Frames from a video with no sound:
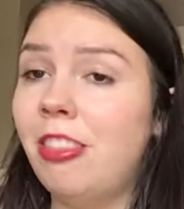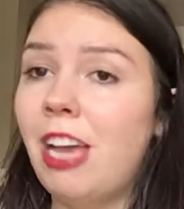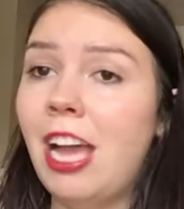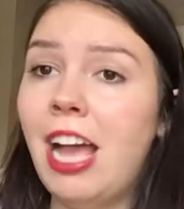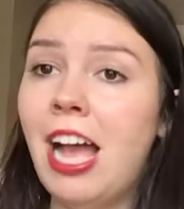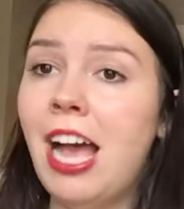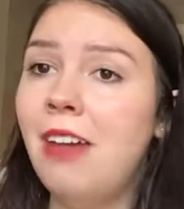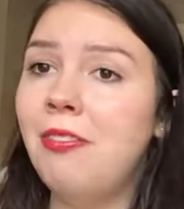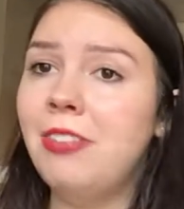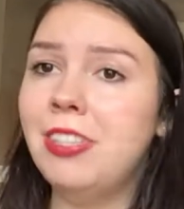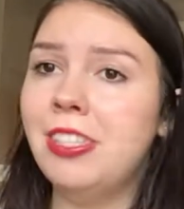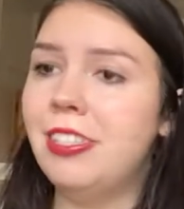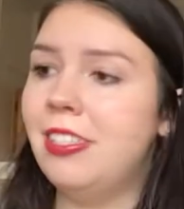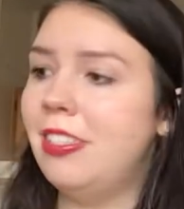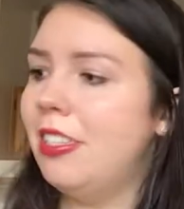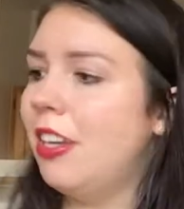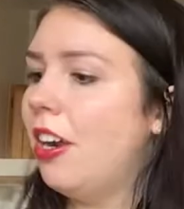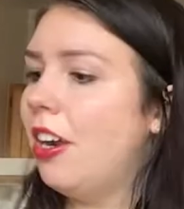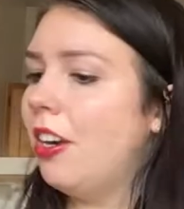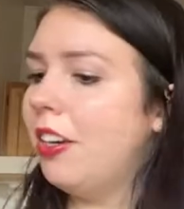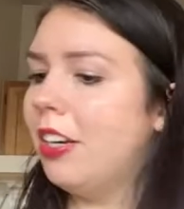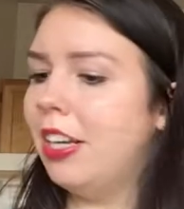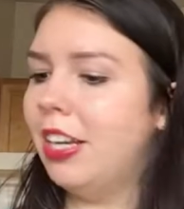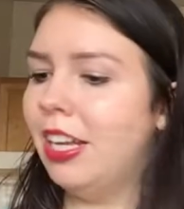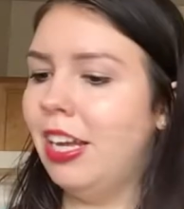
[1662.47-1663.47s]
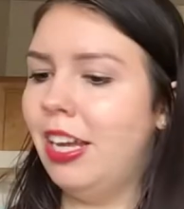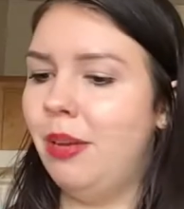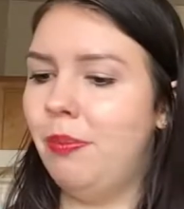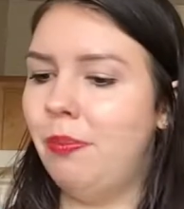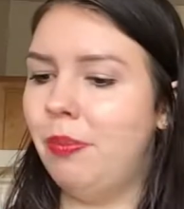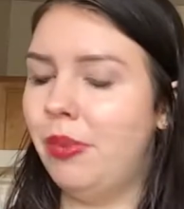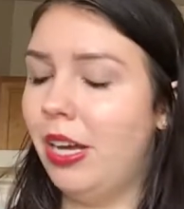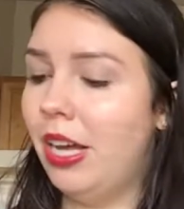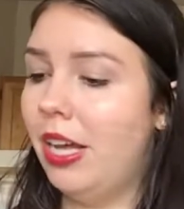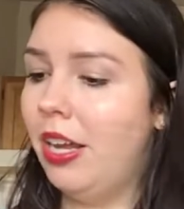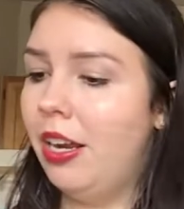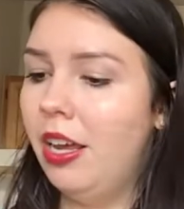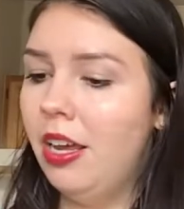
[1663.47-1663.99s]
I haven't started it,
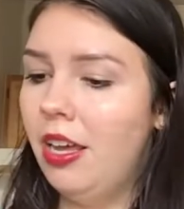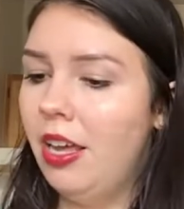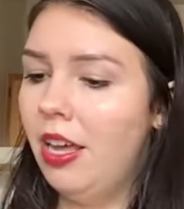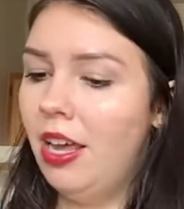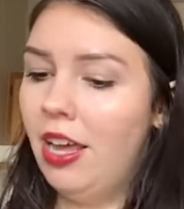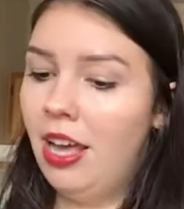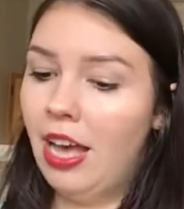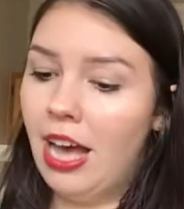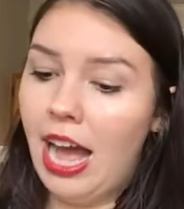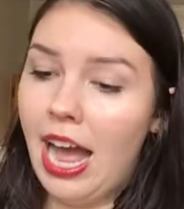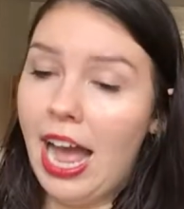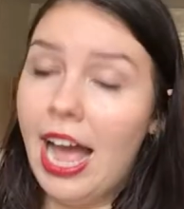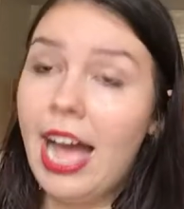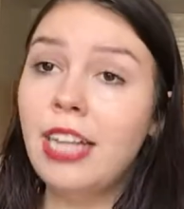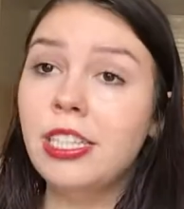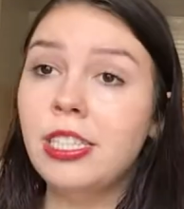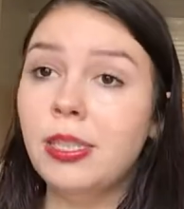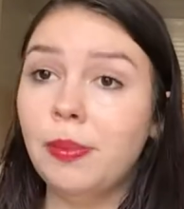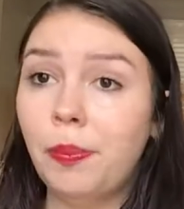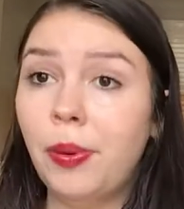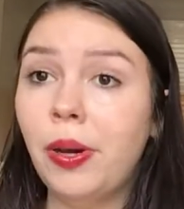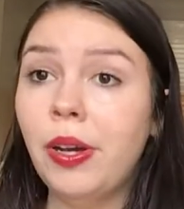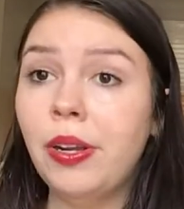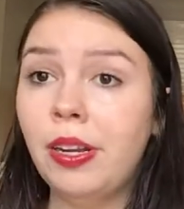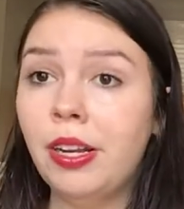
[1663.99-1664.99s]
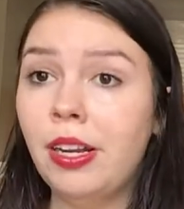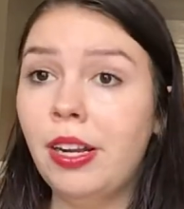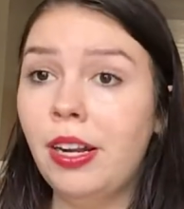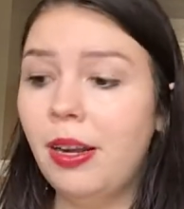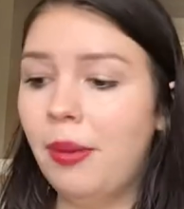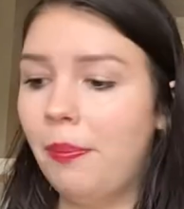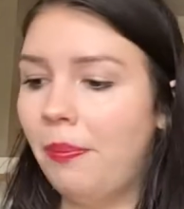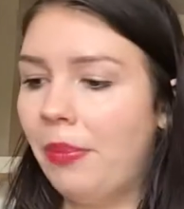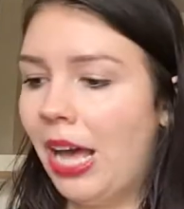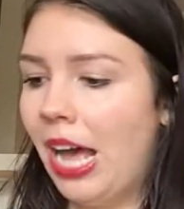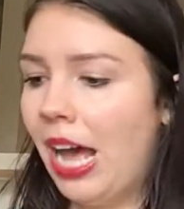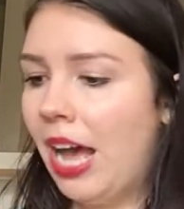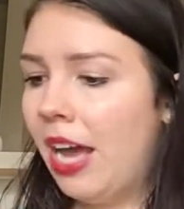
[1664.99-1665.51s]
but I had to put it in a
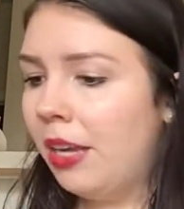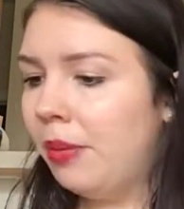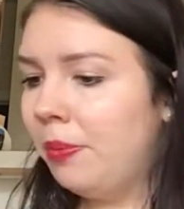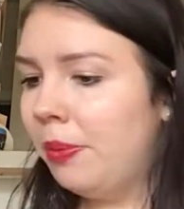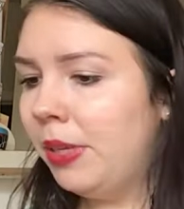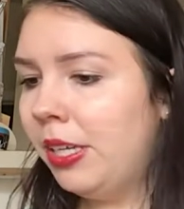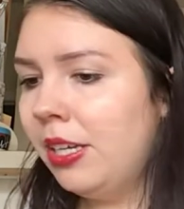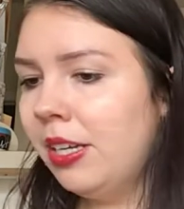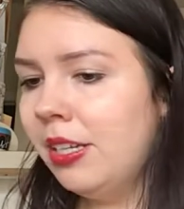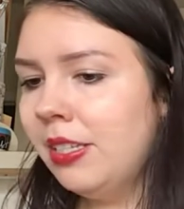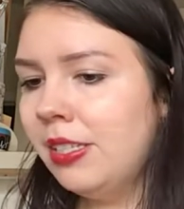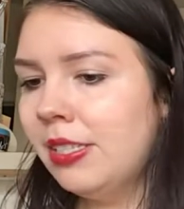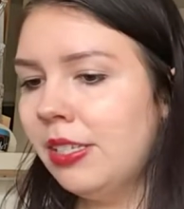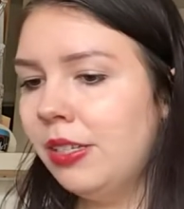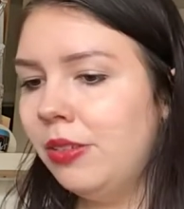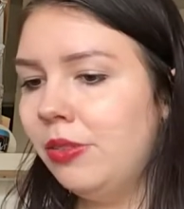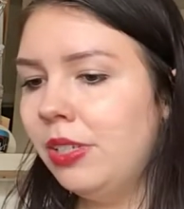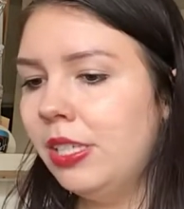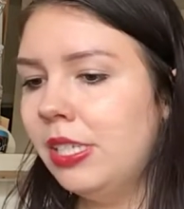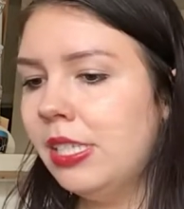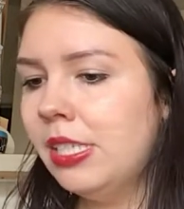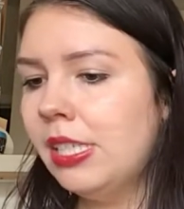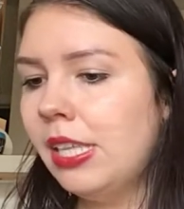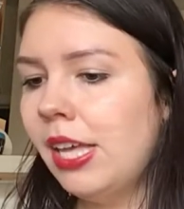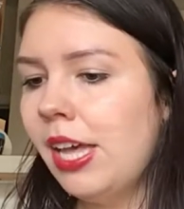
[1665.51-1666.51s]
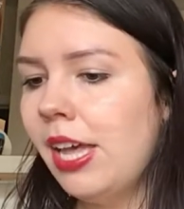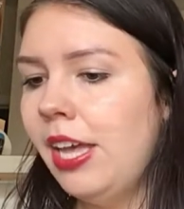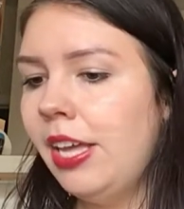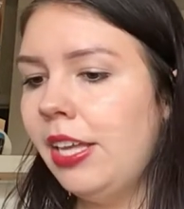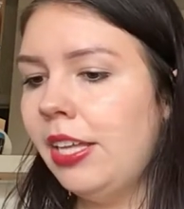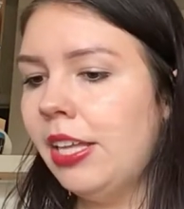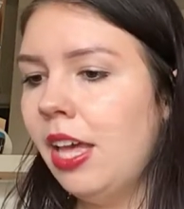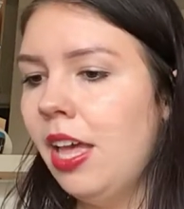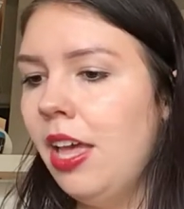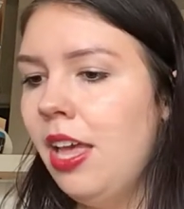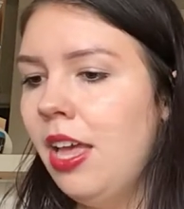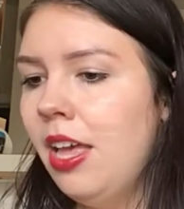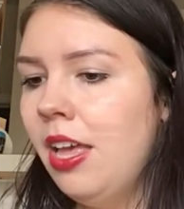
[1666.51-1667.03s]
bag because it was like
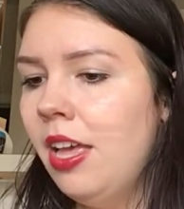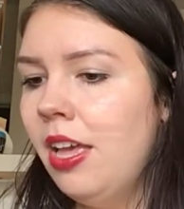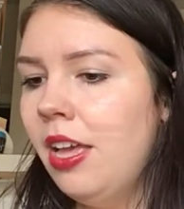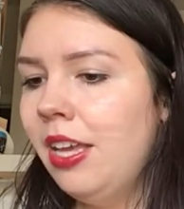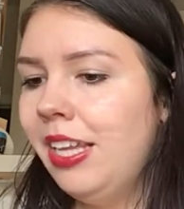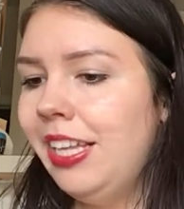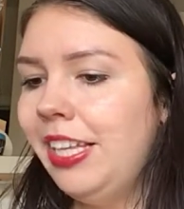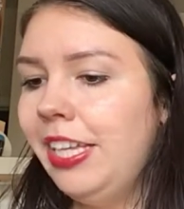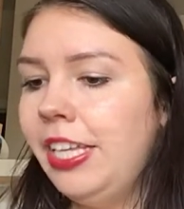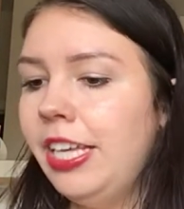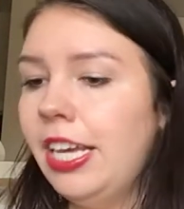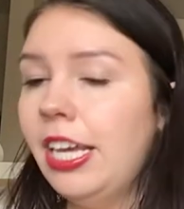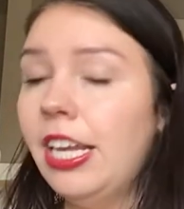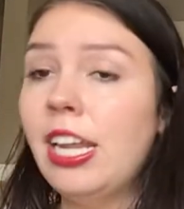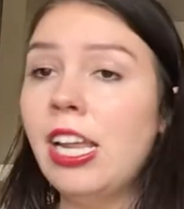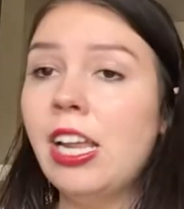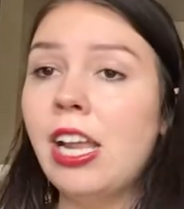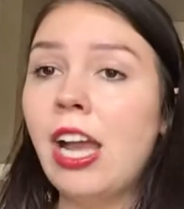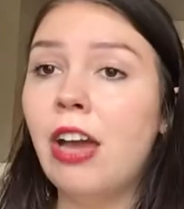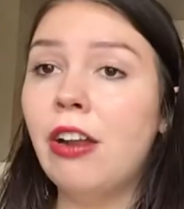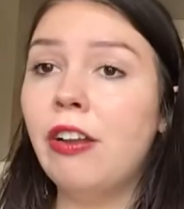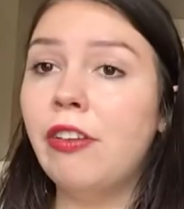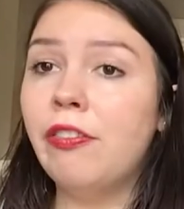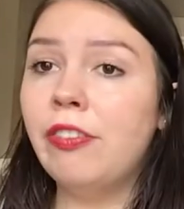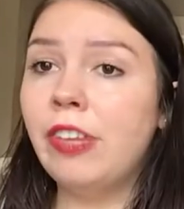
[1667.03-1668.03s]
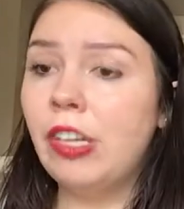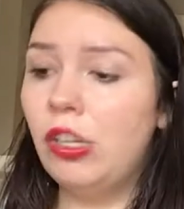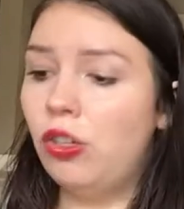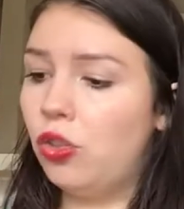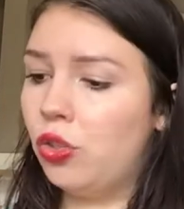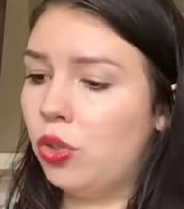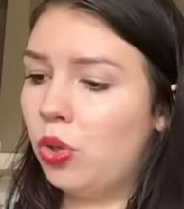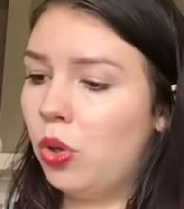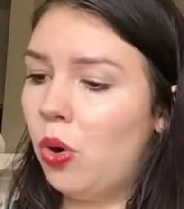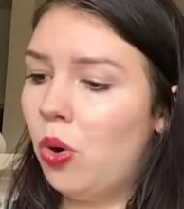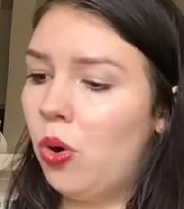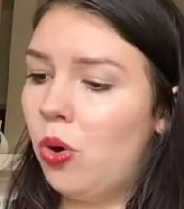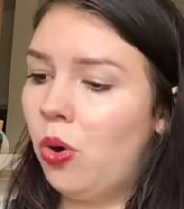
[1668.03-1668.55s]
getting out of
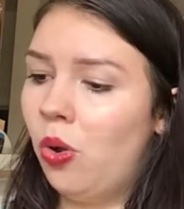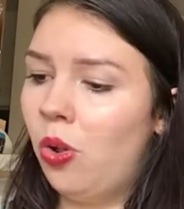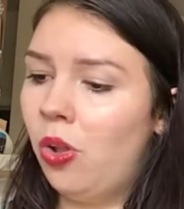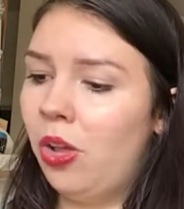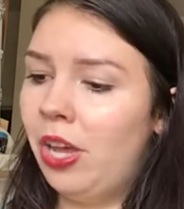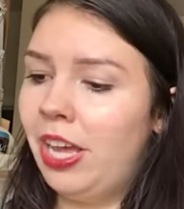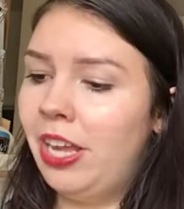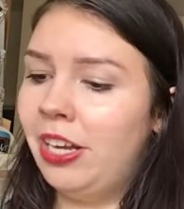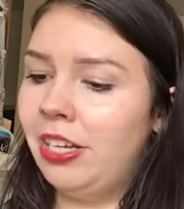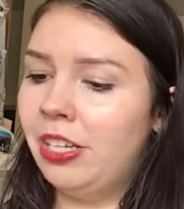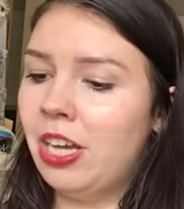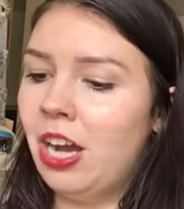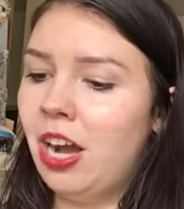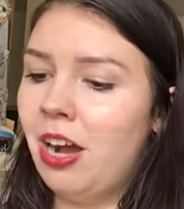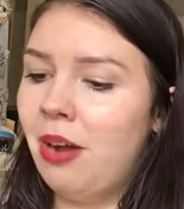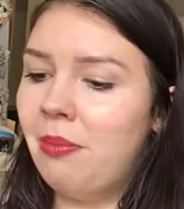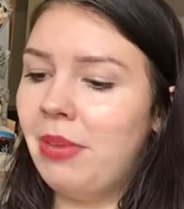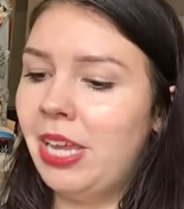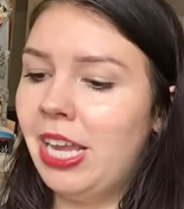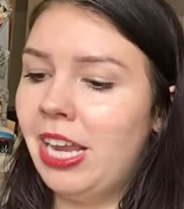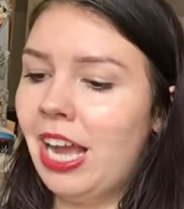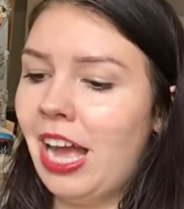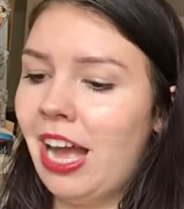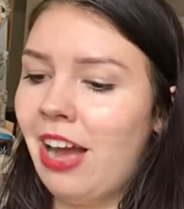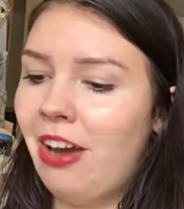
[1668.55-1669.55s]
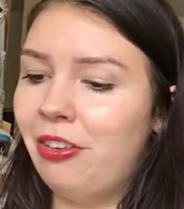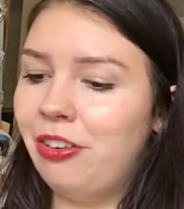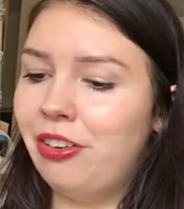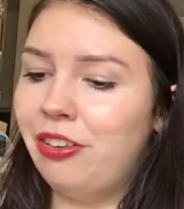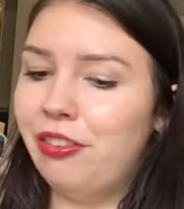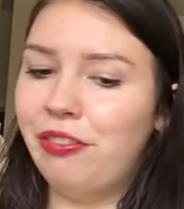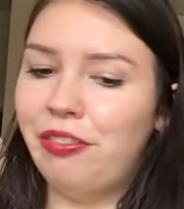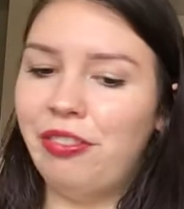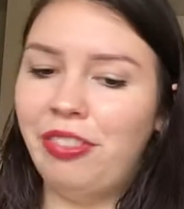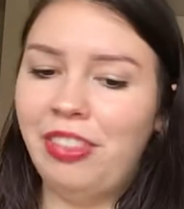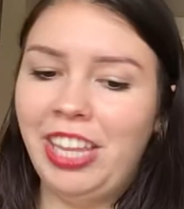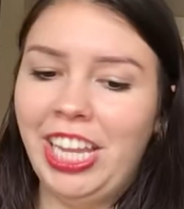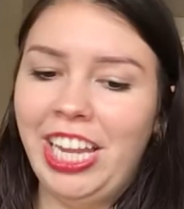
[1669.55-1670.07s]
control and coming out
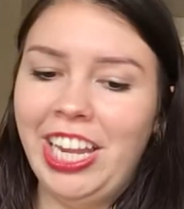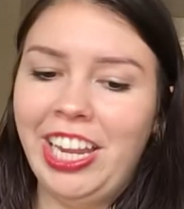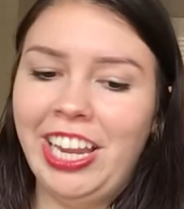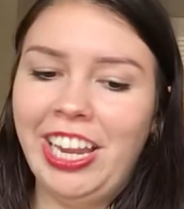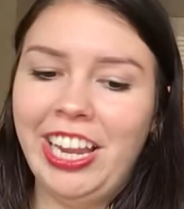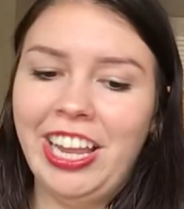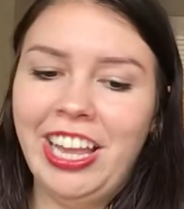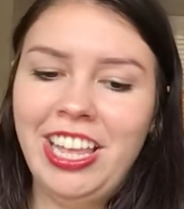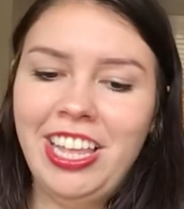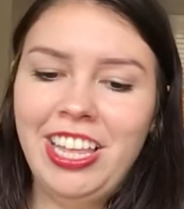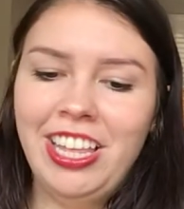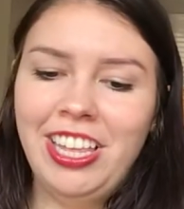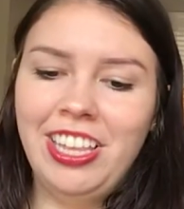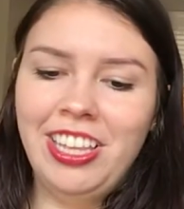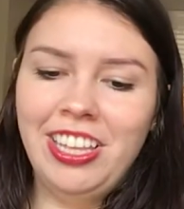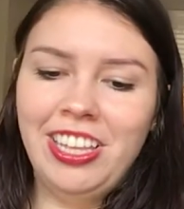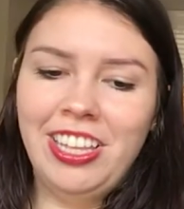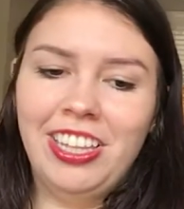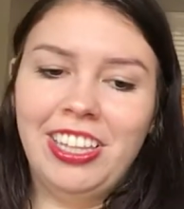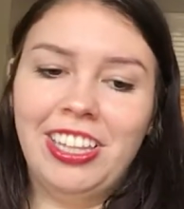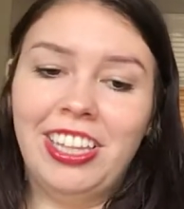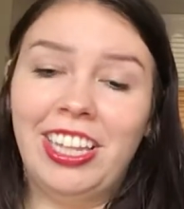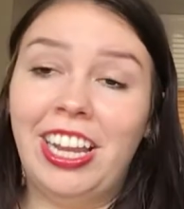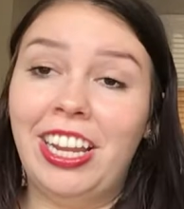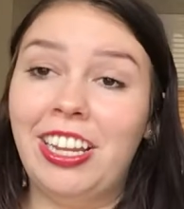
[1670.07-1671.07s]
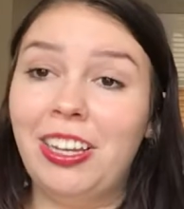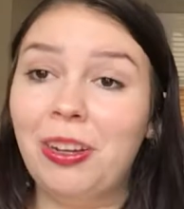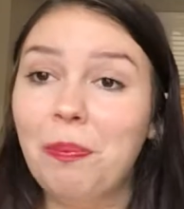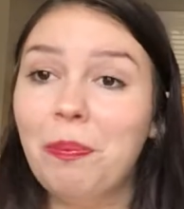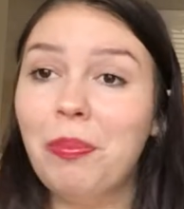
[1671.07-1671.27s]
of the like